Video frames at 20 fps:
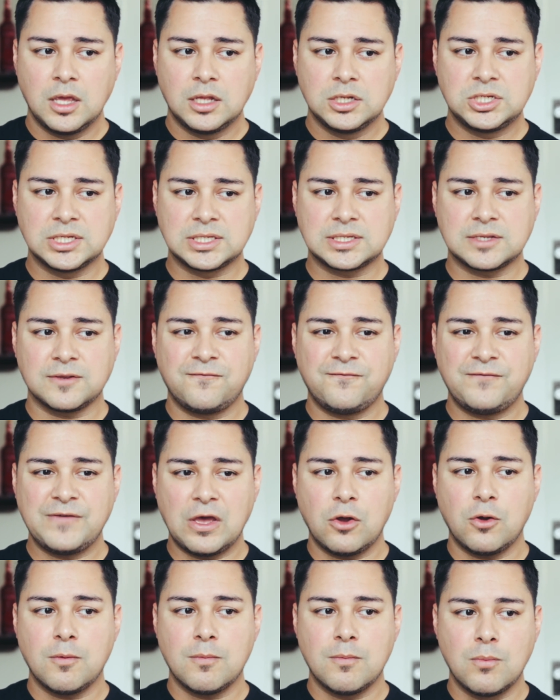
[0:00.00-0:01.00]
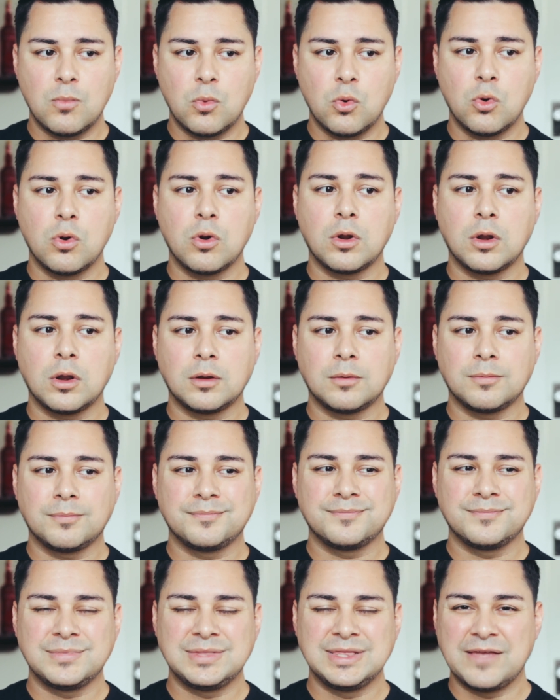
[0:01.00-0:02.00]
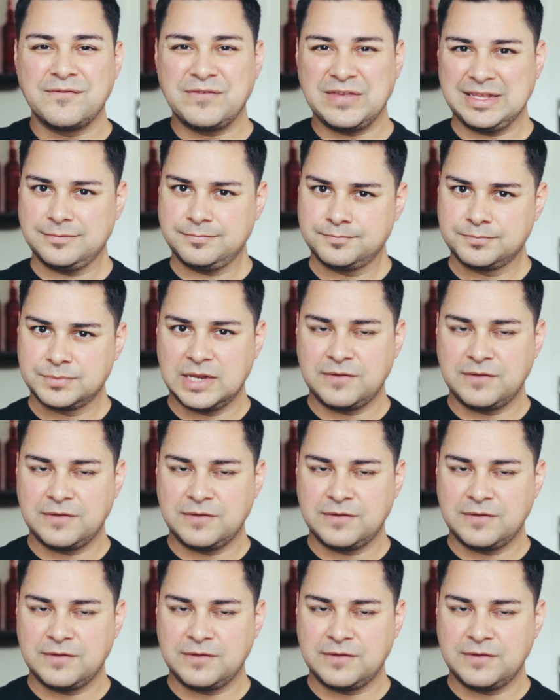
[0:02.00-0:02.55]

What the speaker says: just felt more loving.